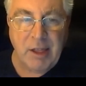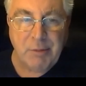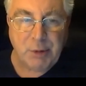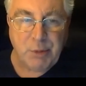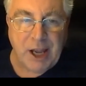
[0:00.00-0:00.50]

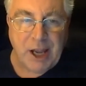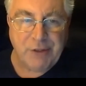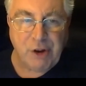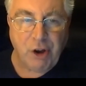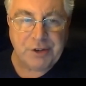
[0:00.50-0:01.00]
But we have
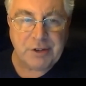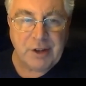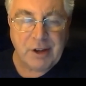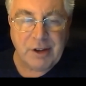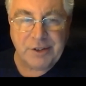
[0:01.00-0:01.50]
got
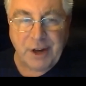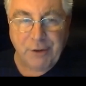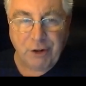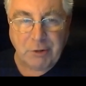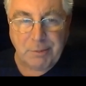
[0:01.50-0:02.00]

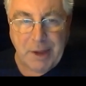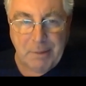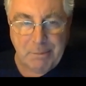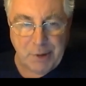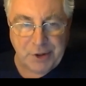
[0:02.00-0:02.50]
several
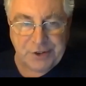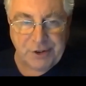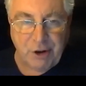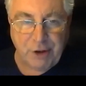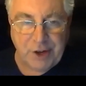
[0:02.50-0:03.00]

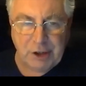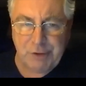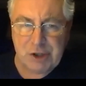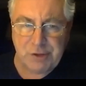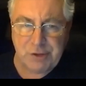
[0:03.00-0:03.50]
members of
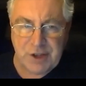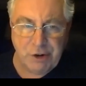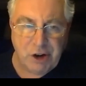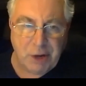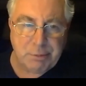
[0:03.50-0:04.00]
Herefordshire for
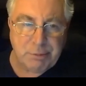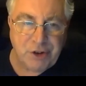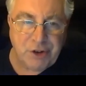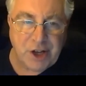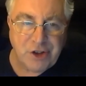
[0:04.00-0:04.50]
Europe,
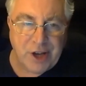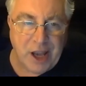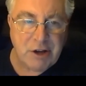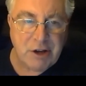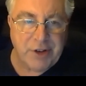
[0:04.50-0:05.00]
which I
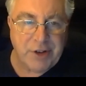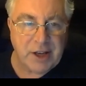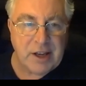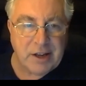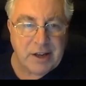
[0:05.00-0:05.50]
chair, who are
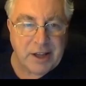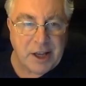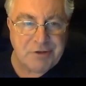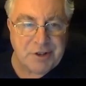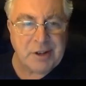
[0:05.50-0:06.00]
very
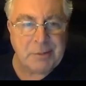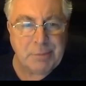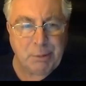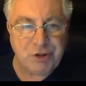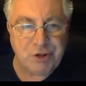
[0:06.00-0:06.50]
interested in
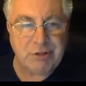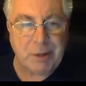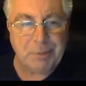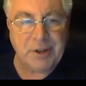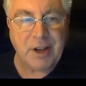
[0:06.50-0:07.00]
proportional
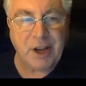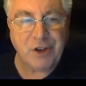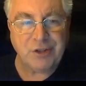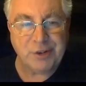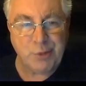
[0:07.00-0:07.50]

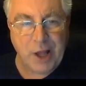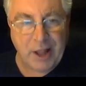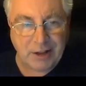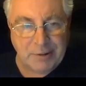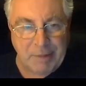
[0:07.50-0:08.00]
representation as
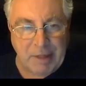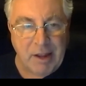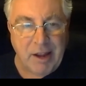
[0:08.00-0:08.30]
well.